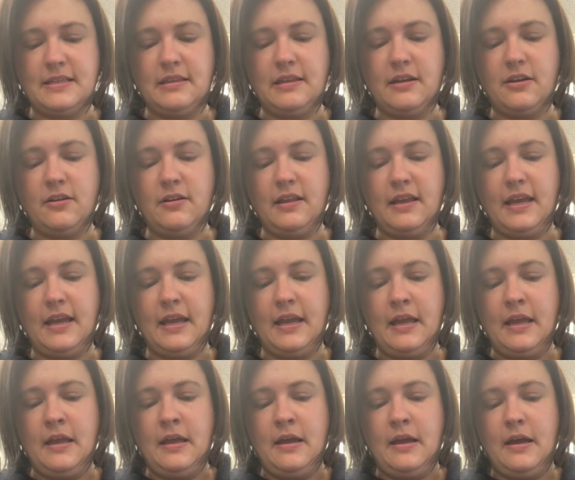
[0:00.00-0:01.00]
literally
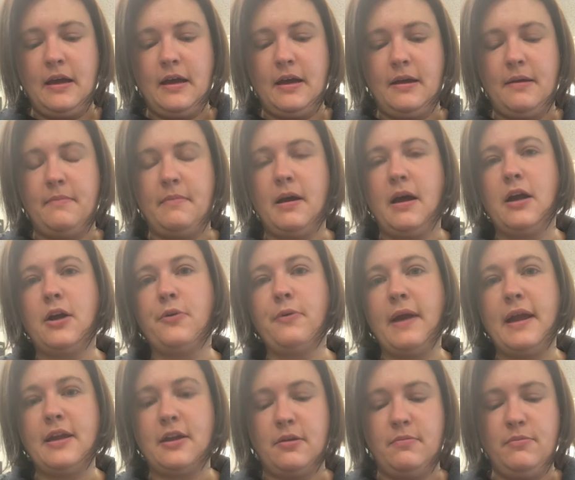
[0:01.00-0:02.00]
a
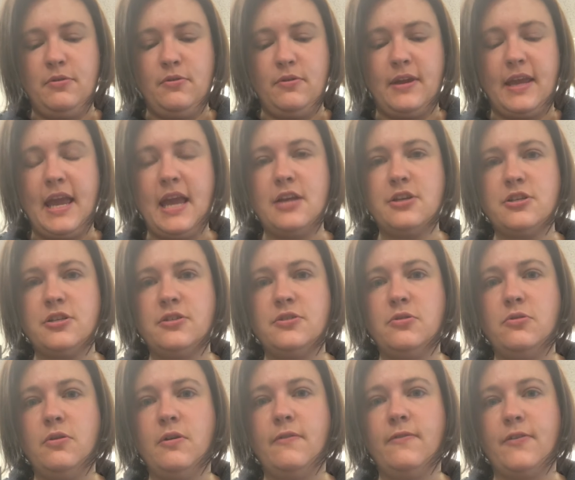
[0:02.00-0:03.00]
great communication
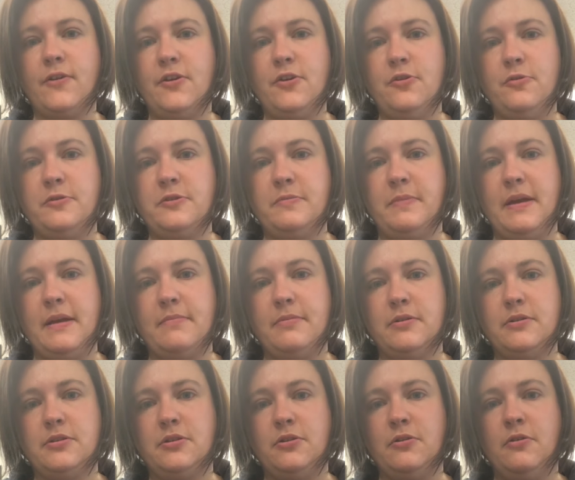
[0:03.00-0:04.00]
tool for you to be
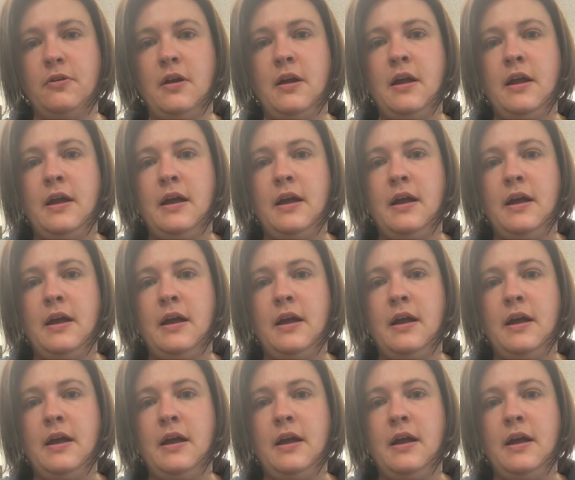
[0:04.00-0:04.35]
able to